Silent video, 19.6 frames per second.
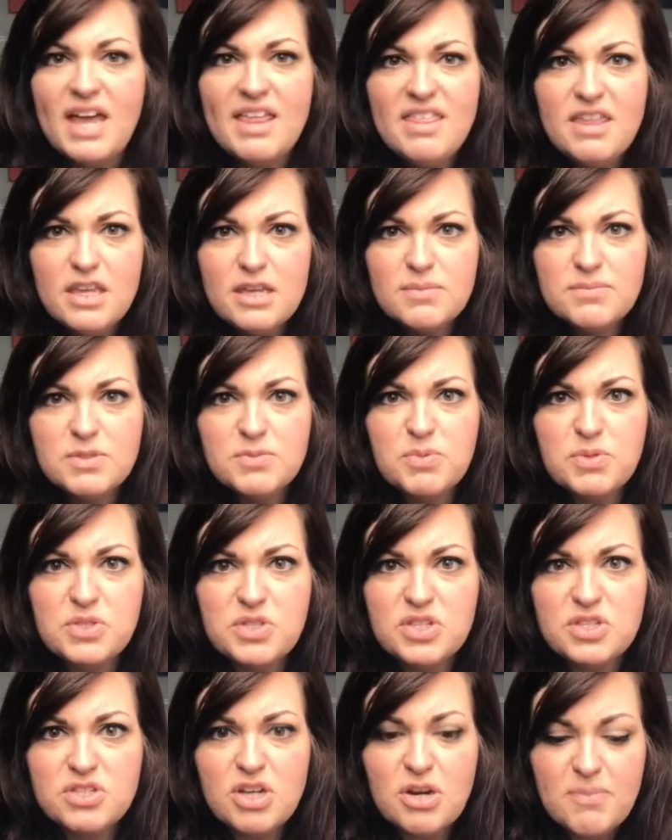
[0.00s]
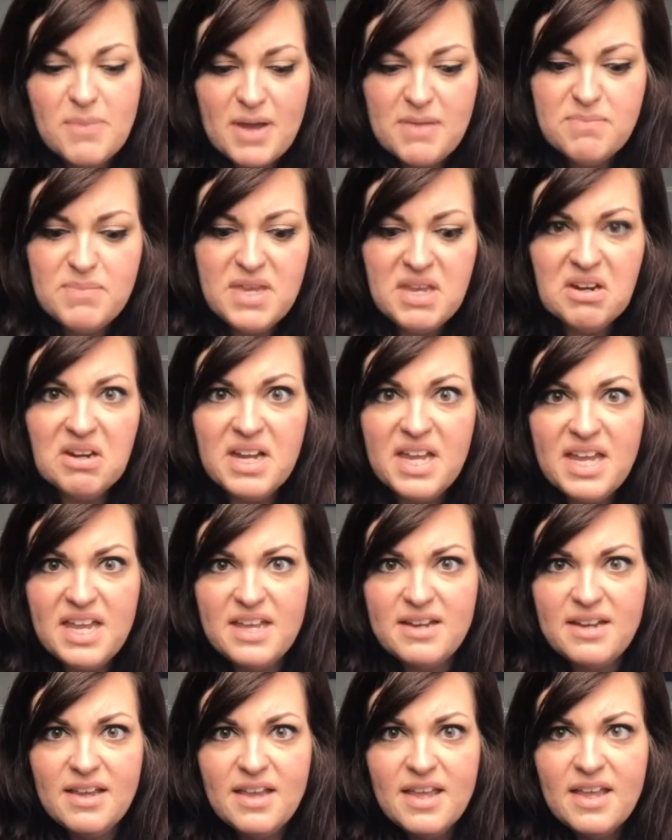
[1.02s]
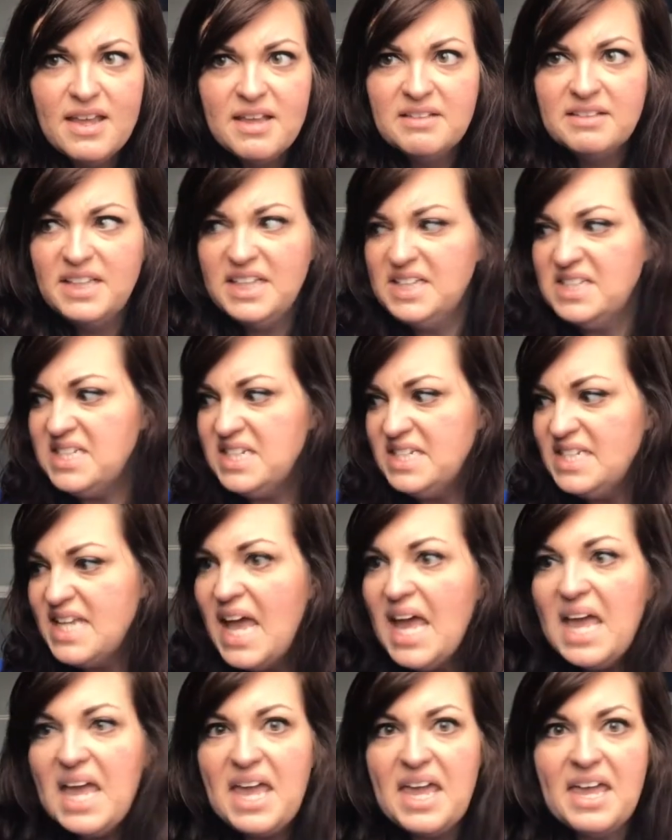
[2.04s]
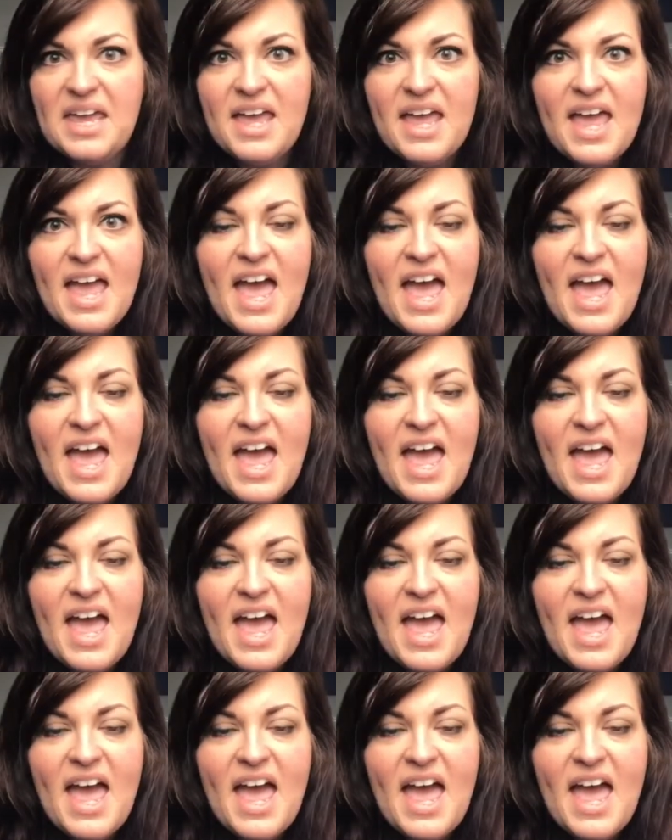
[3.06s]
I think I'm supposed to start my period, like, today.